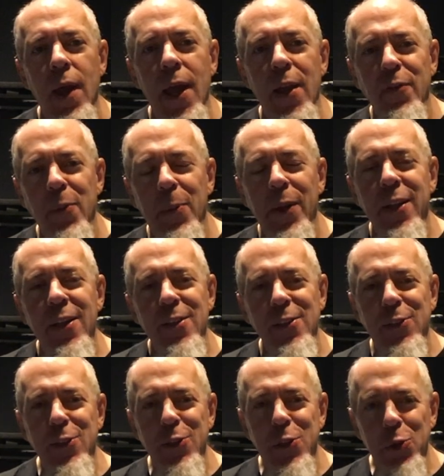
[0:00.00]
Hey everybody,
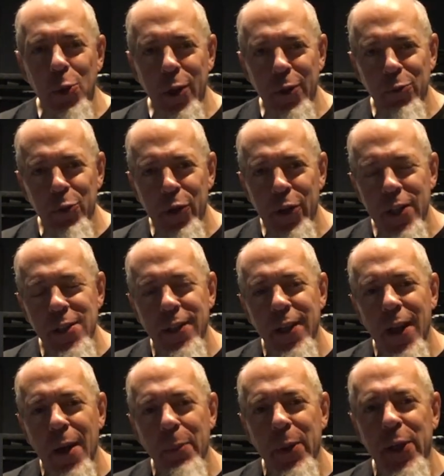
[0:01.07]
this is Jordan Rudess and
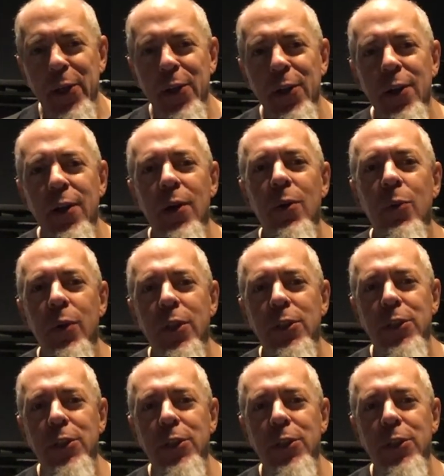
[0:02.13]
I'm here with